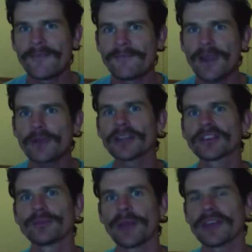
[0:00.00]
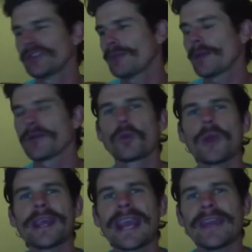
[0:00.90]
Very expensive. Maybe on the
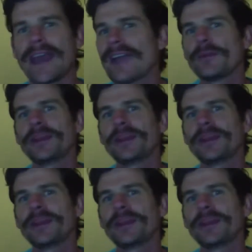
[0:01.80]
weekend they have